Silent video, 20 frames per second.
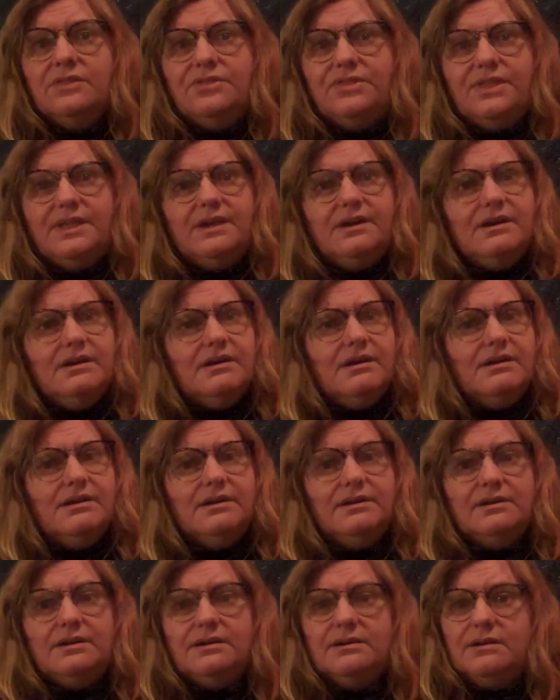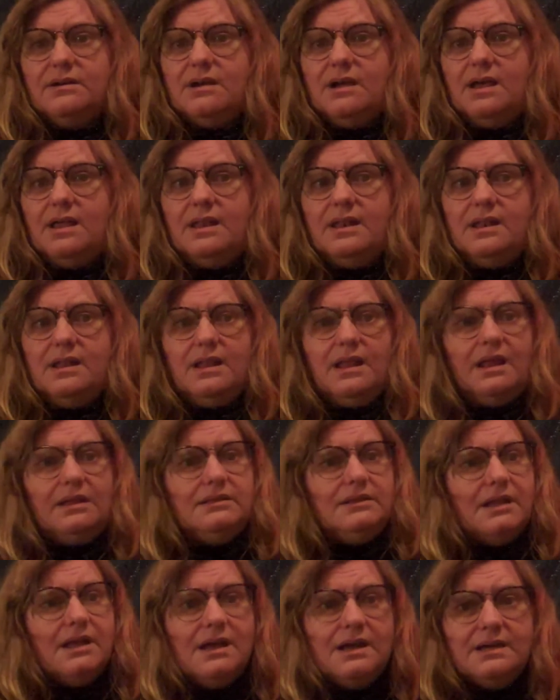There are a
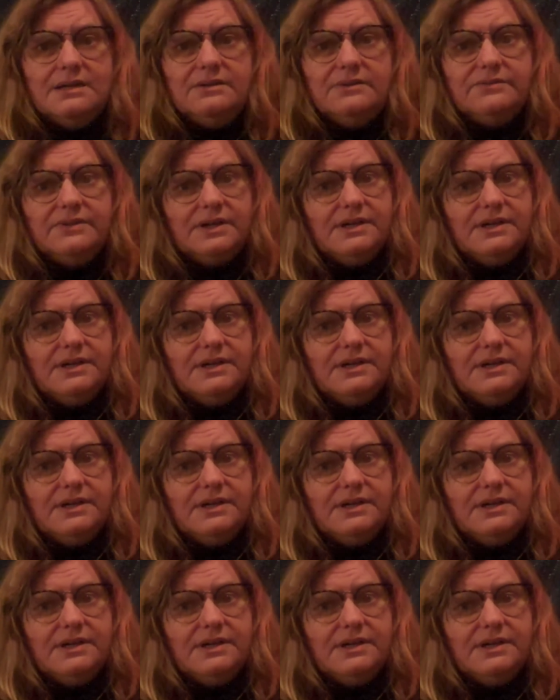lot of